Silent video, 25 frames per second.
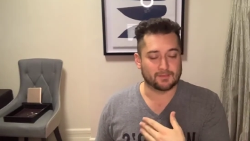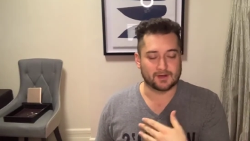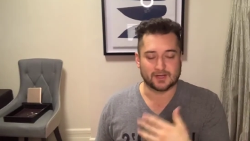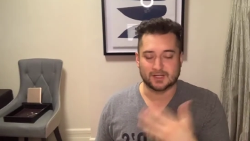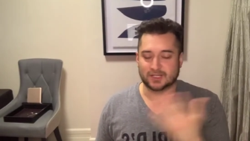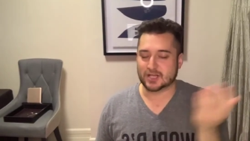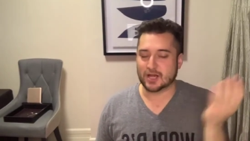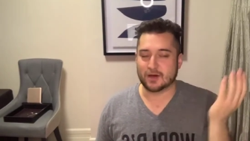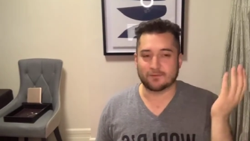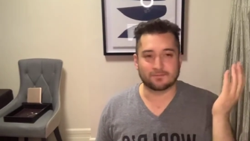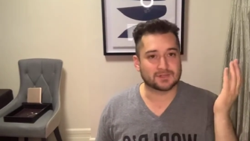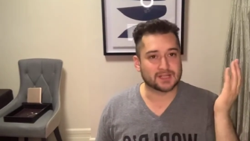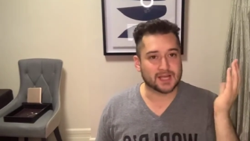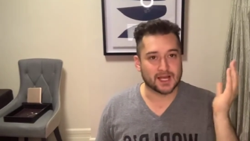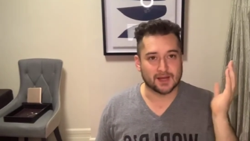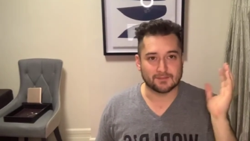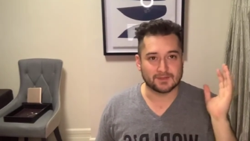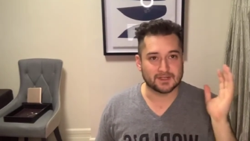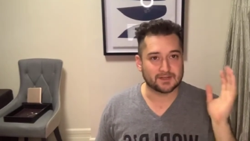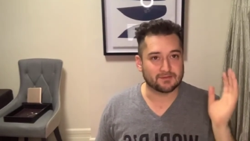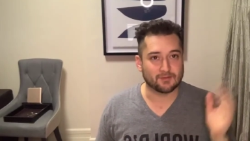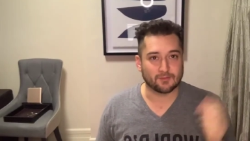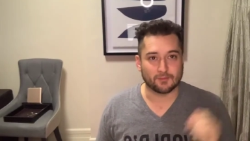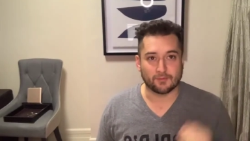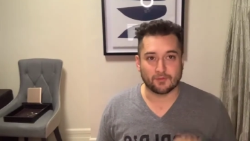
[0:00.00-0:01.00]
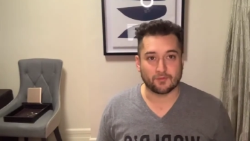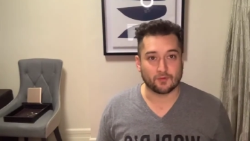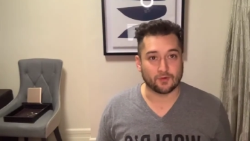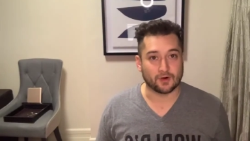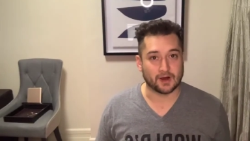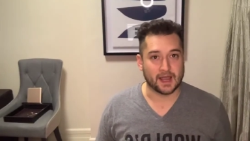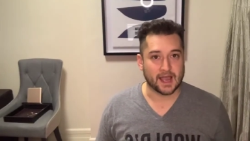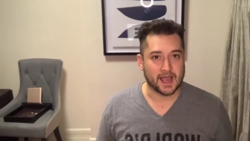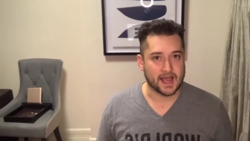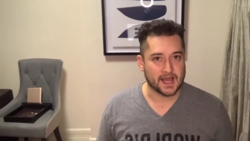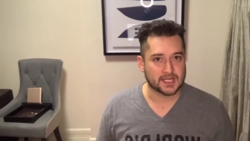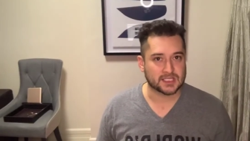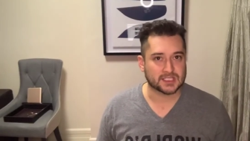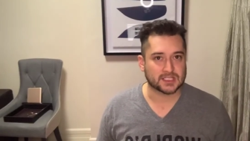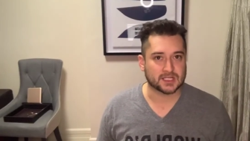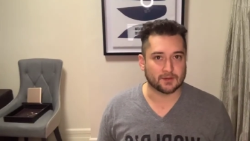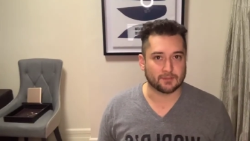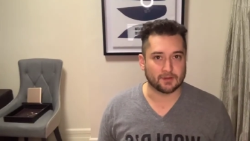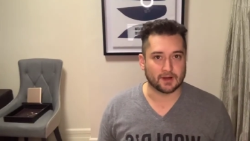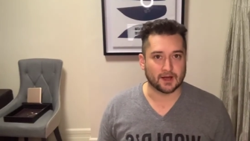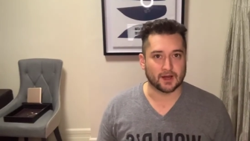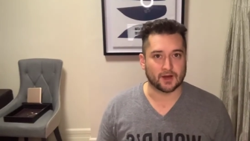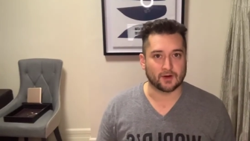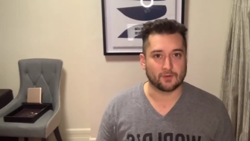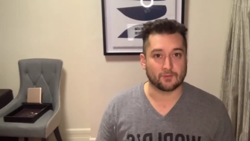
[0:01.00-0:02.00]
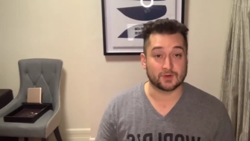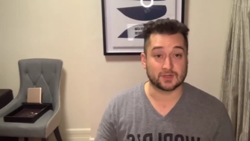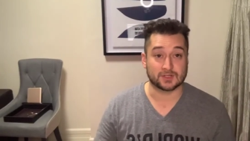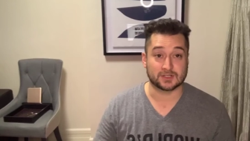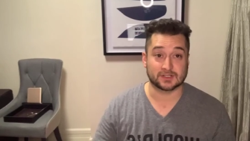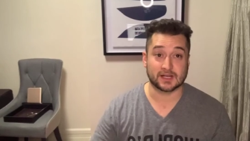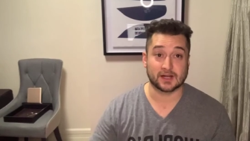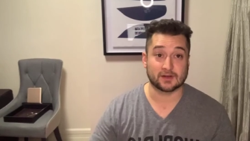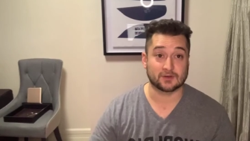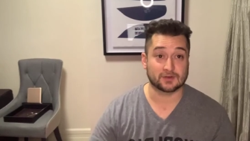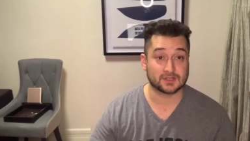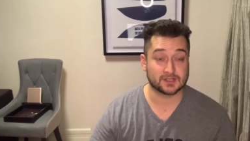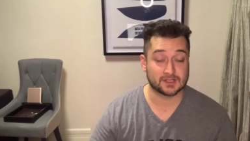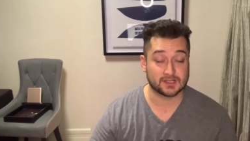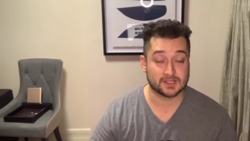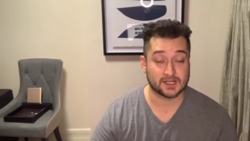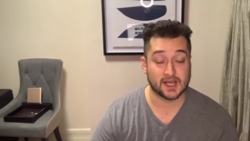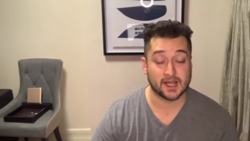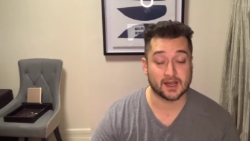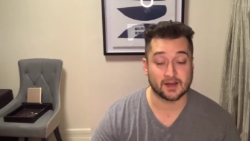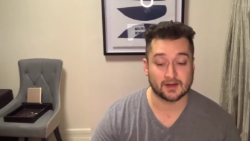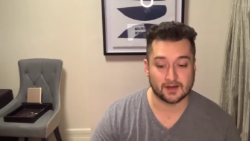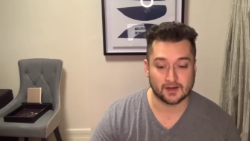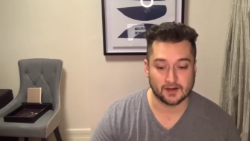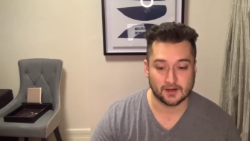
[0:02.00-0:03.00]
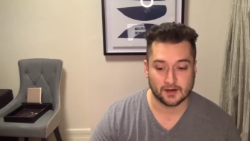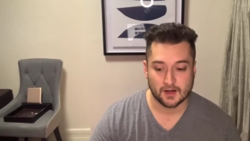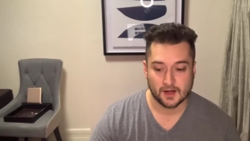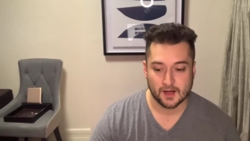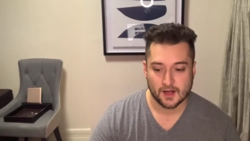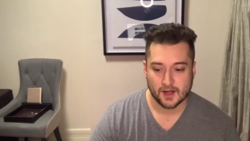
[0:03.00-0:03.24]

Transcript: sometimes even before I ask about it, which is outstanding.